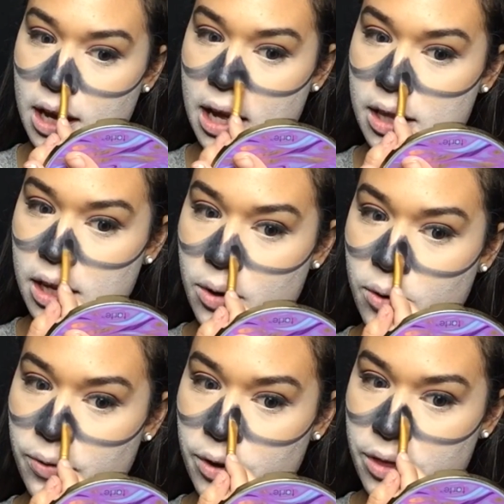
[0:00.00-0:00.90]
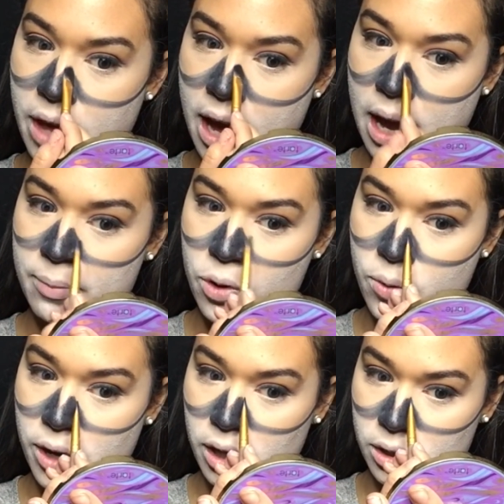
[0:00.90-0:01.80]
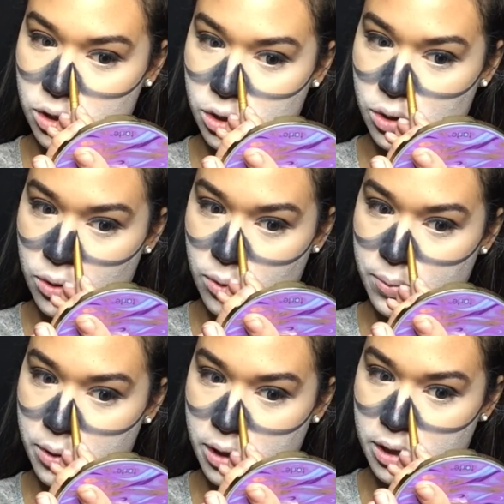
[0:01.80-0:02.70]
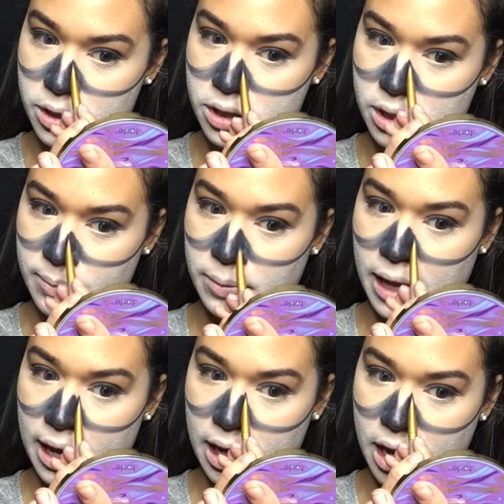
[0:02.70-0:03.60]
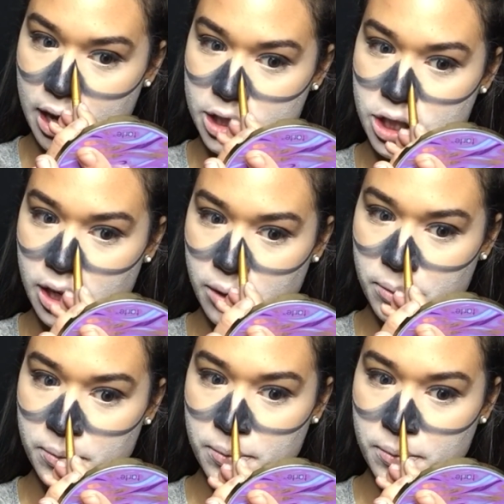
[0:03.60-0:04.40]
And then over that, I'm going to put some black eyeshadow.